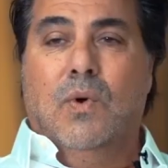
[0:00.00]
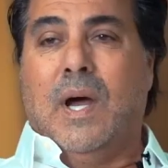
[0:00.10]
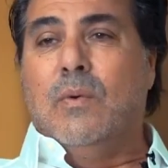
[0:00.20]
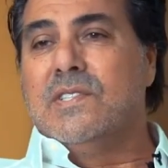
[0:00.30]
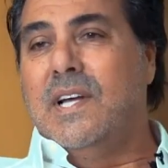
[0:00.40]
When
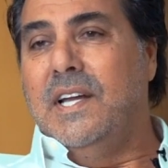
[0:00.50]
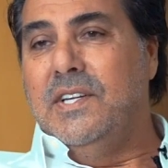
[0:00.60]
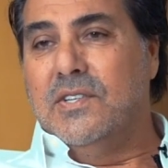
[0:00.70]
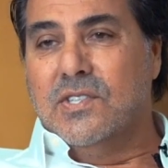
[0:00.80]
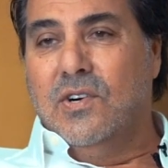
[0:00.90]
I was 9
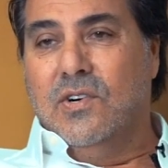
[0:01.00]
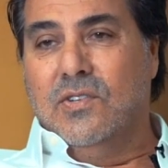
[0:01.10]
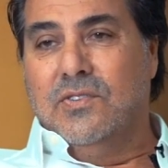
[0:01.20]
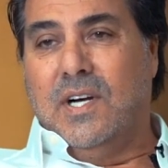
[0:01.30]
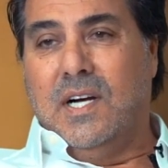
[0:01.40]
years
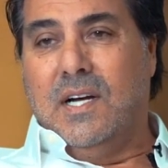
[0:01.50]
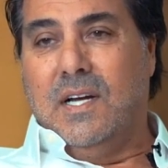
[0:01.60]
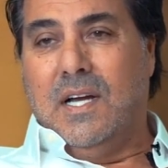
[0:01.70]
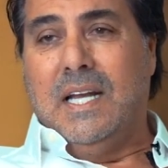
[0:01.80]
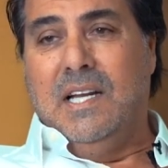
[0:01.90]
old,
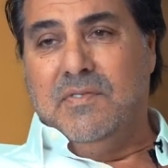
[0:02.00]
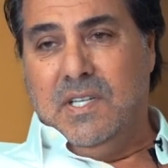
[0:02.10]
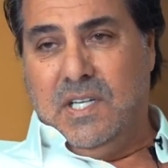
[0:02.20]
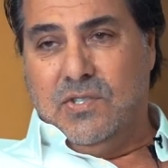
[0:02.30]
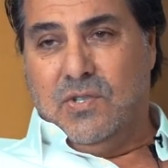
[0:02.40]
I lived
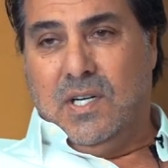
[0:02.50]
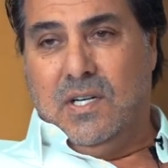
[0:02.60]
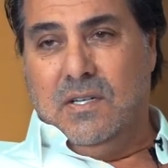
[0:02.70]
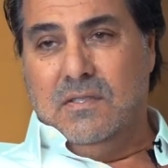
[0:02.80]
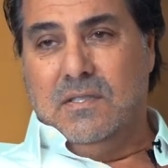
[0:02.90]
in
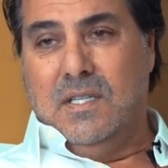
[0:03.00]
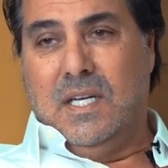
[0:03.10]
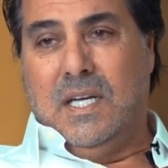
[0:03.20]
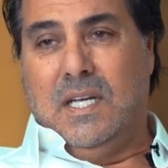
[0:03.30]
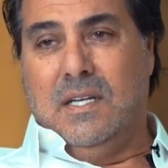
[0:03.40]
Israel,
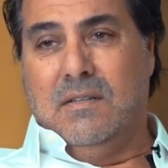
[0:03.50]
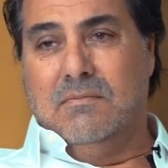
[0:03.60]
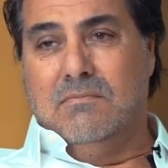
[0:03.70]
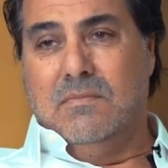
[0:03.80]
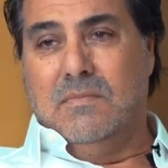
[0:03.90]

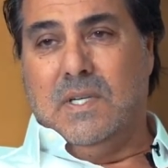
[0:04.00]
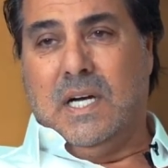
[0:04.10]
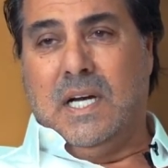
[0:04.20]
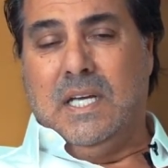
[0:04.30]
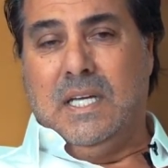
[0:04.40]
and
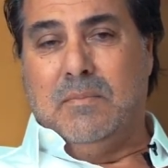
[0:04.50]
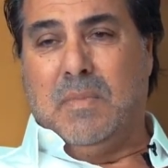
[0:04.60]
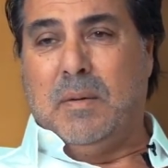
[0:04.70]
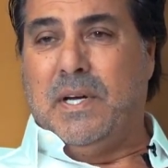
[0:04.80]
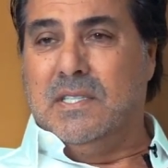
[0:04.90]

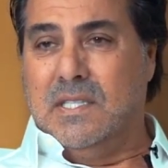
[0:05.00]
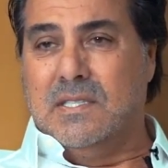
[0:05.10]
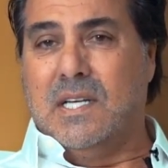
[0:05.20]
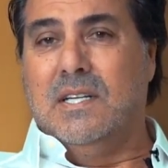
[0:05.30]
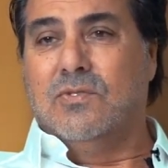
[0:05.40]
my parents
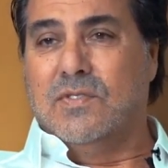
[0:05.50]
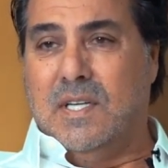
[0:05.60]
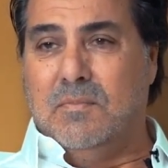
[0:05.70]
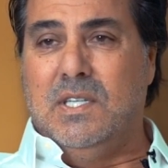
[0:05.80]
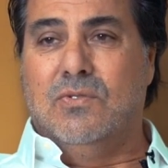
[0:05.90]
decided to
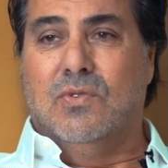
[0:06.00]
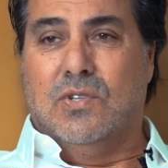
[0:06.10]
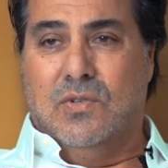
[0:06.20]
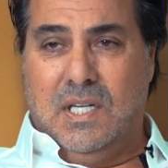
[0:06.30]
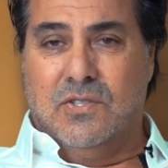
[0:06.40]
send me to a
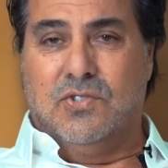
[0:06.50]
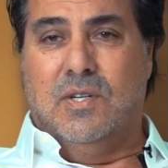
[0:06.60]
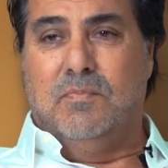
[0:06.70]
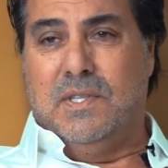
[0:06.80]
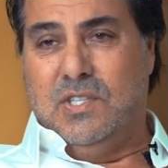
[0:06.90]
little
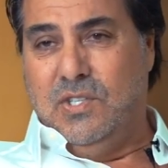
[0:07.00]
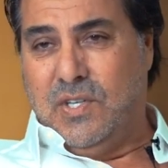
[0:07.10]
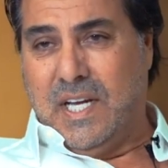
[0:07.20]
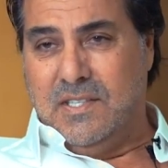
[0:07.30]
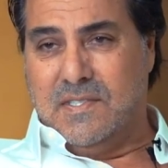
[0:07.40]
trip in the
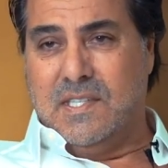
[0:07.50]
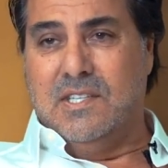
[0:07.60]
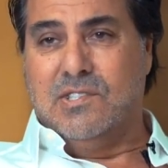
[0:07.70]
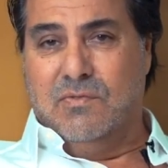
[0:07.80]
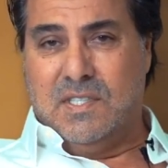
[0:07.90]
United
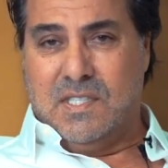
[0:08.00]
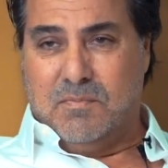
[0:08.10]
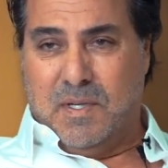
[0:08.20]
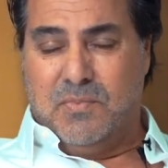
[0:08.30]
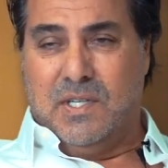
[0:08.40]
States to
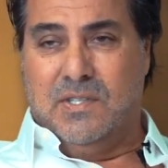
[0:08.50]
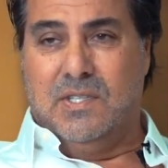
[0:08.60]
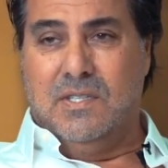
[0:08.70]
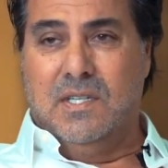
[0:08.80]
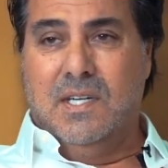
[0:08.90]
visit my brother.